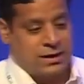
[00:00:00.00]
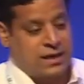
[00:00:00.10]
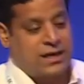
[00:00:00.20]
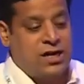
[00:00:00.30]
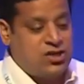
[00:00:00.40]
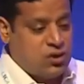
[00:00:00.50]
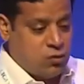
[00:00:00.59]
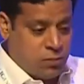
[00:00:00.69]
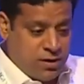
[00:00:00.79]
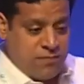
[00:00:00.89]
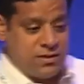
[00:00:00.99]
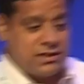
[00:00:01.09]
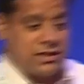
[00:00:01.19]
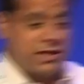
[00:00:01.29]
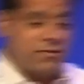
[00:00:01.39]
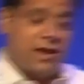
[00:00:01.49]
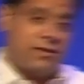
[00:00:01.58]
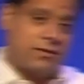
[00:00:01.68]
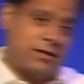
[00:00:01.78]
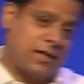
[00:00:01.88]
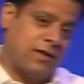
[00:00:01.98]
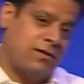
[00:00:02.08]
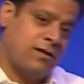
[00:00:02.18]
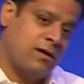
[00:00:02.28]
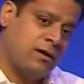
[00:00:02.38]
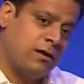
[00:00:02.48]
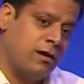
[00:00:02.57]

In addition to PMS, the